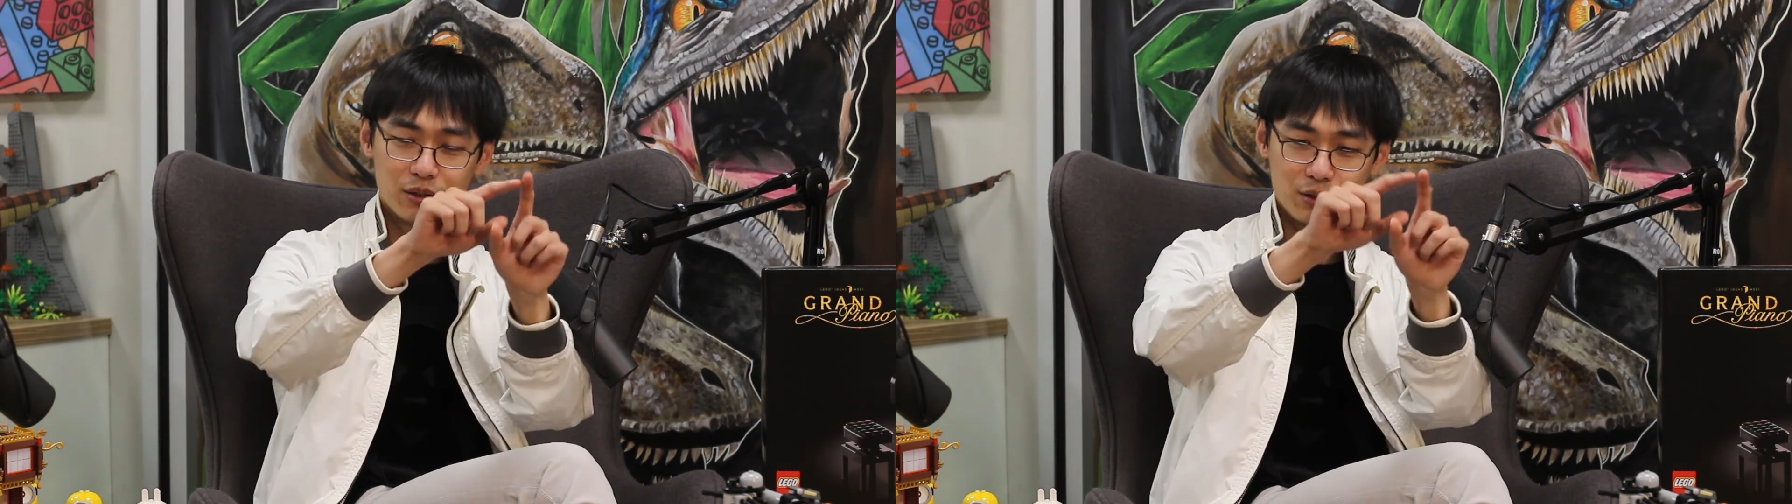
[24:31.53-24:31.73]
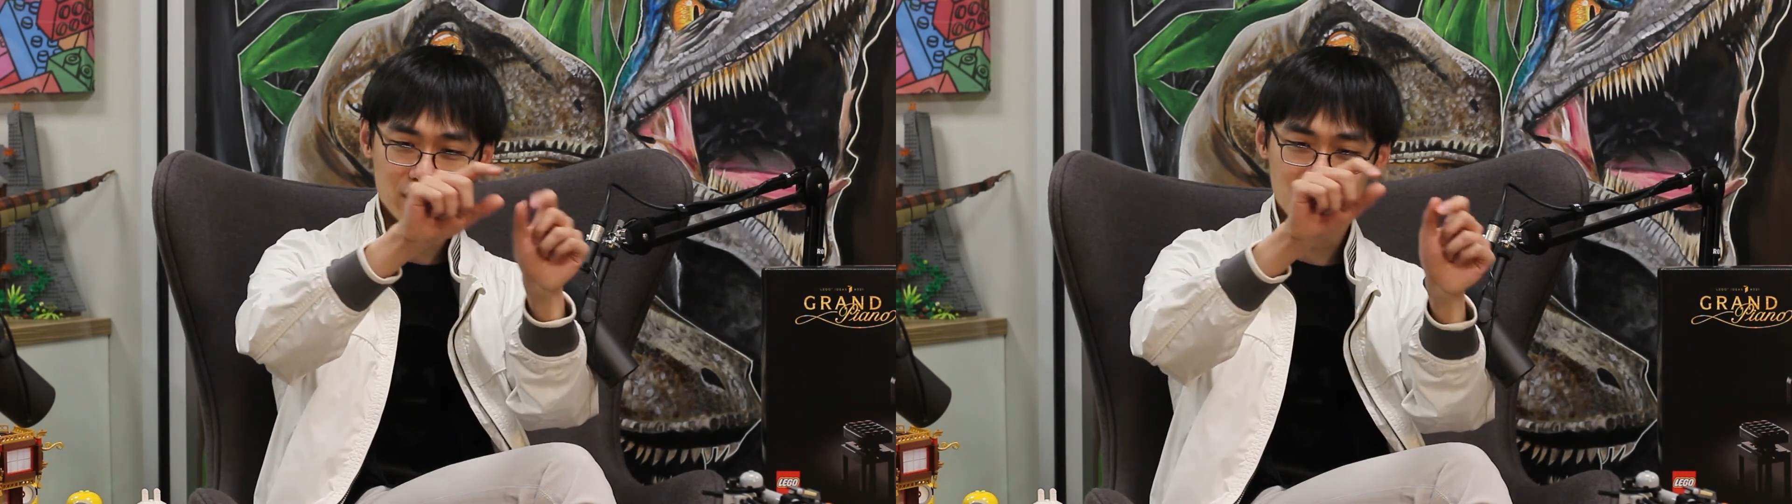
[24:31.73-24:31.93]

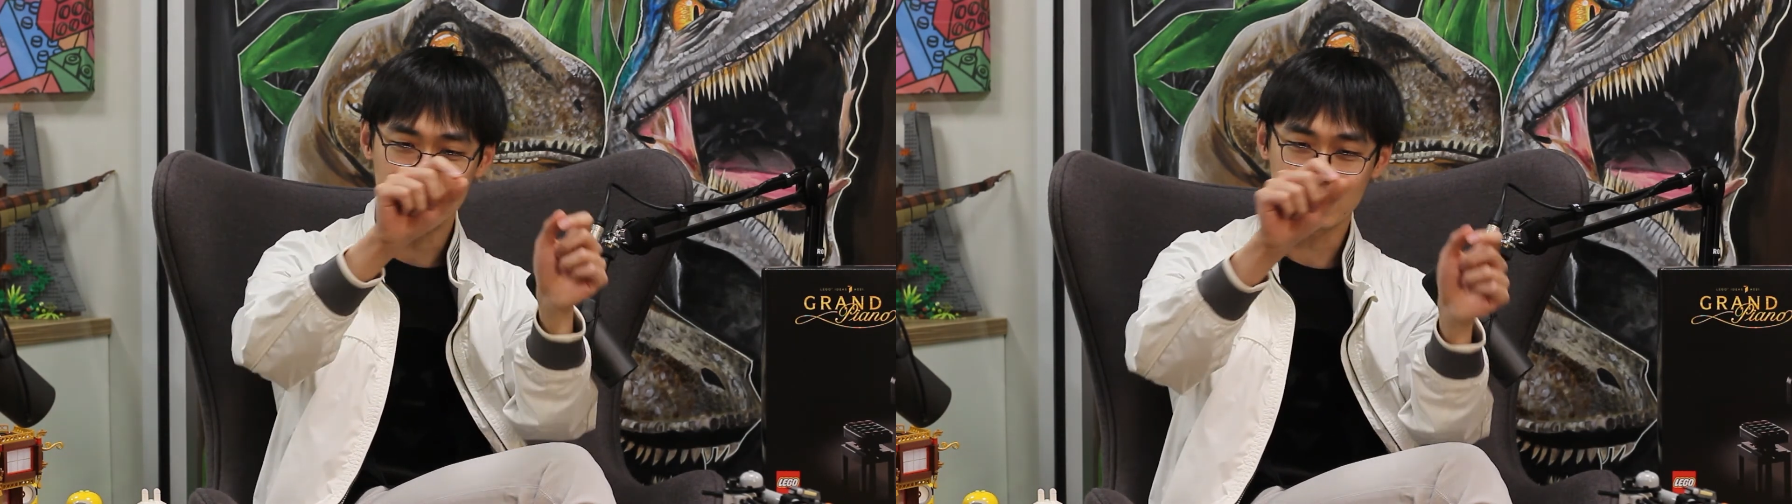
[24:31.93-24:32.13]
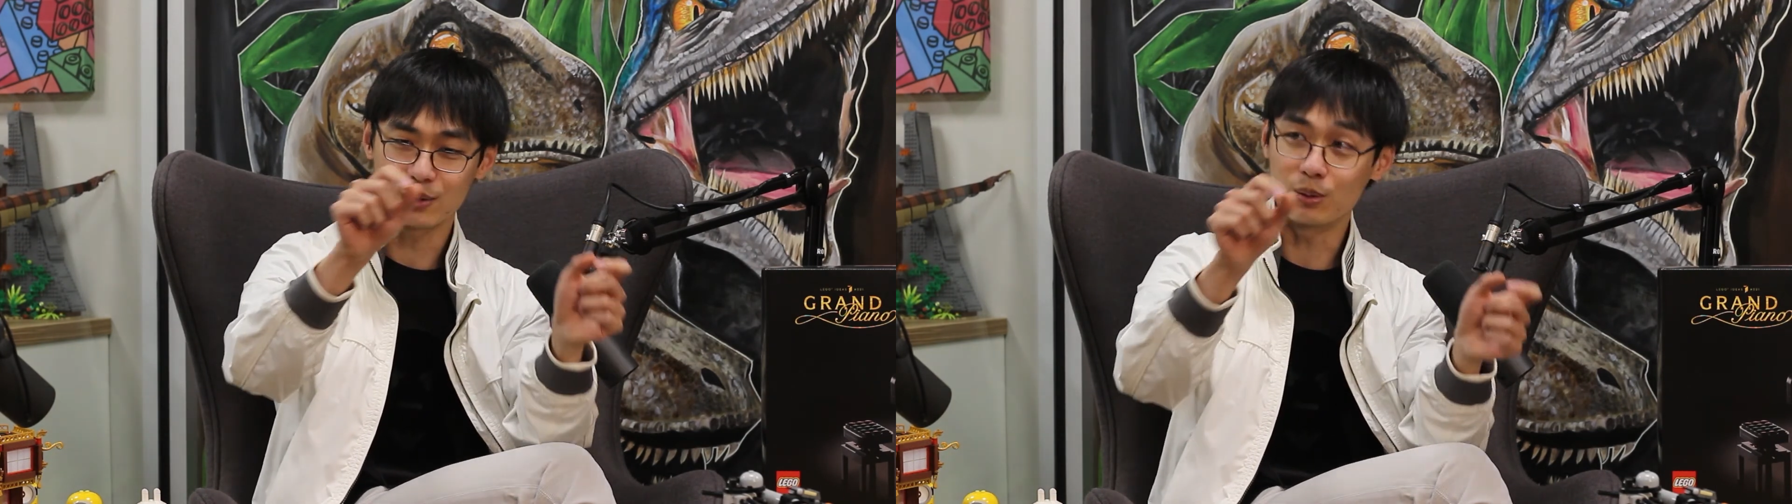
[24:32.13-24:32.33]
just
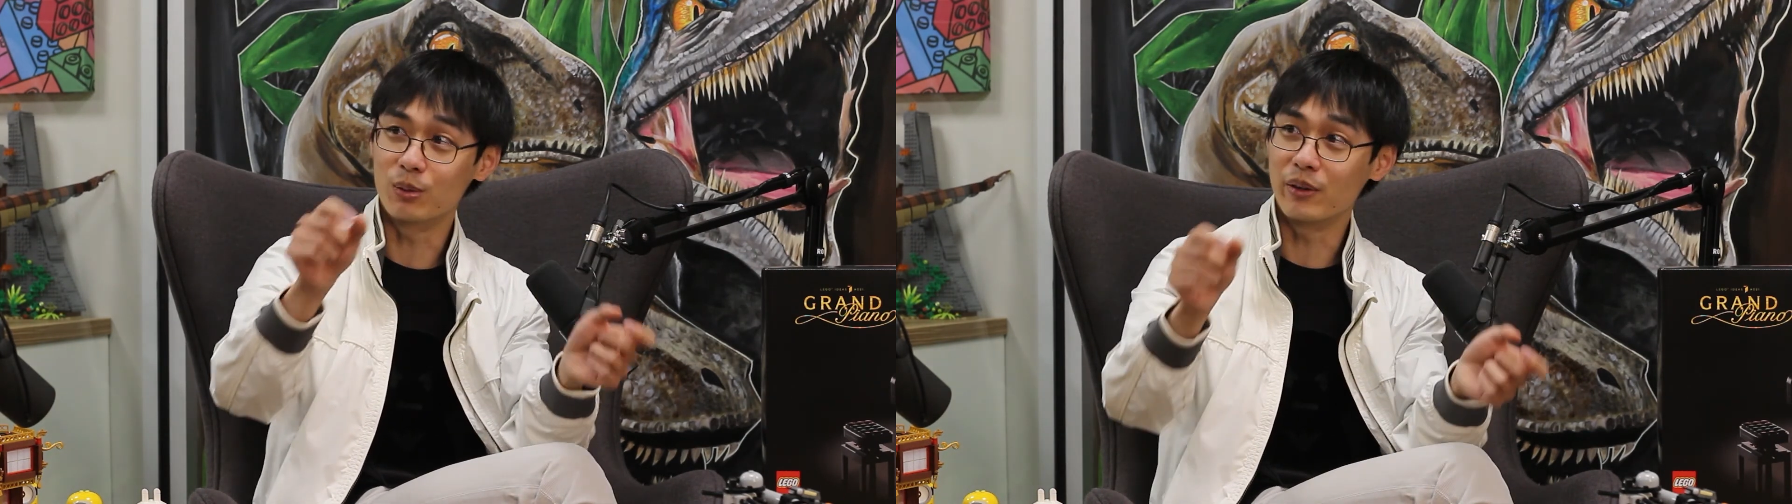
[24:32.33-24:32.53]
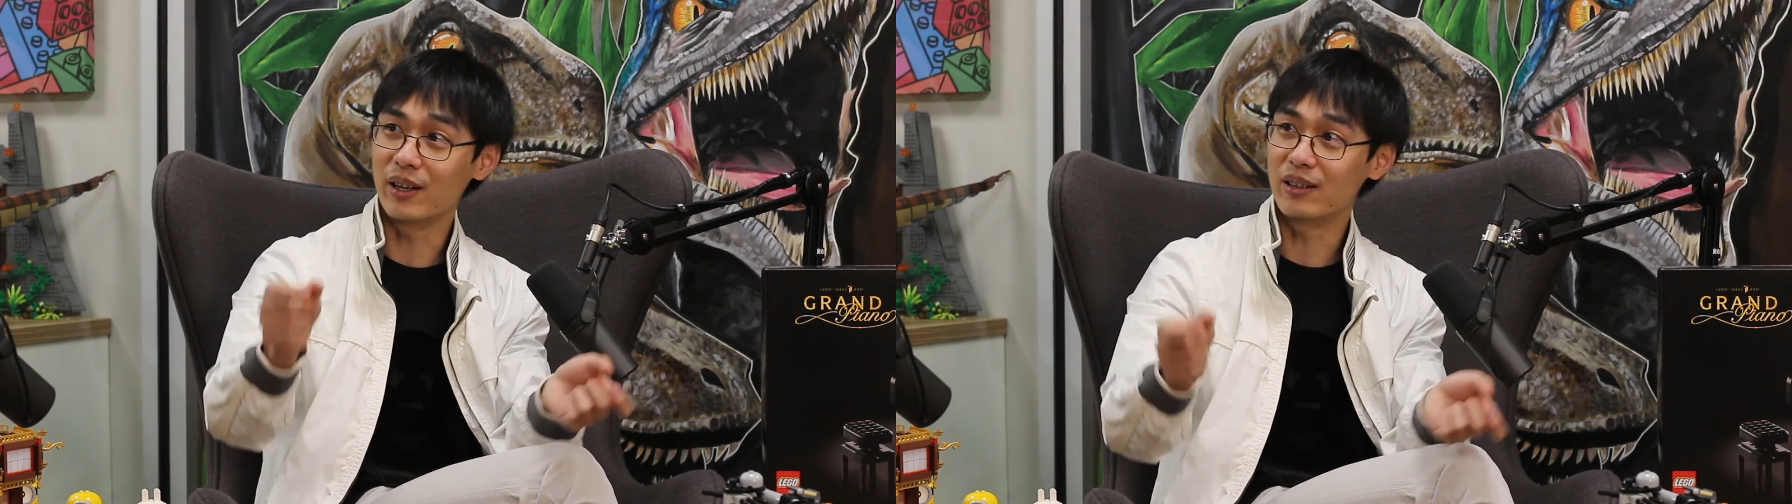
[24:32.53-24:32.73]
connect it
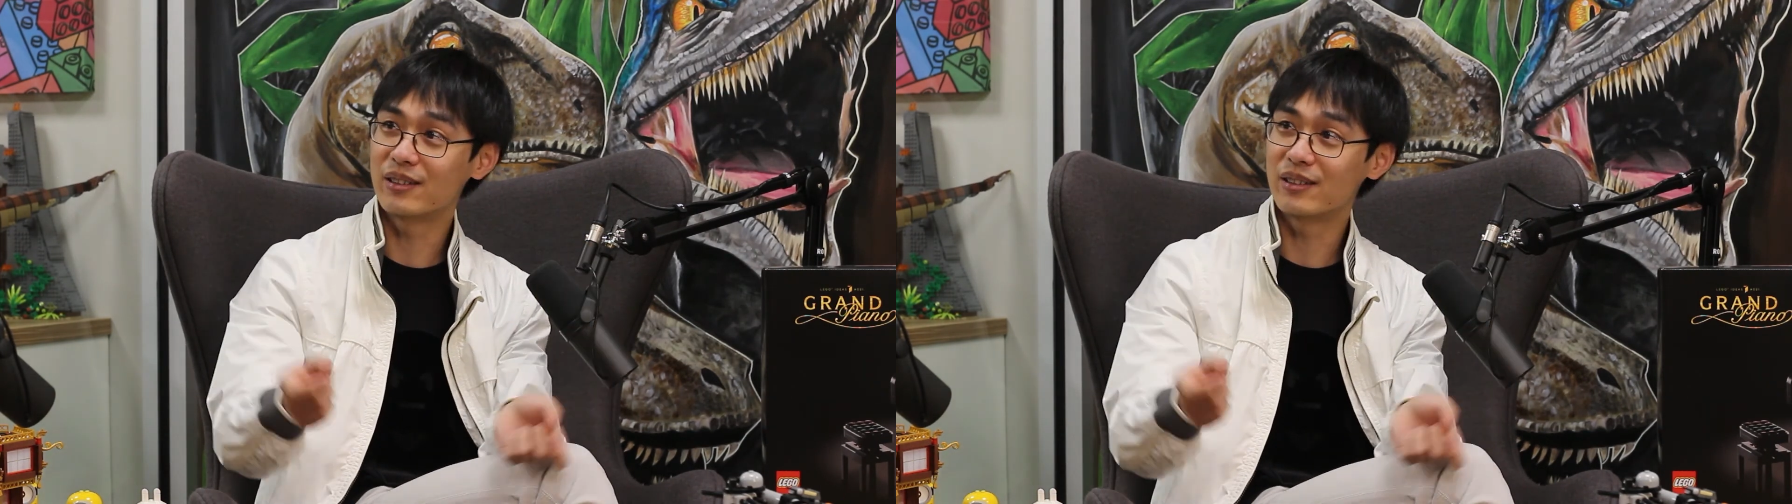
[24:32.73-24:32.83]
all around.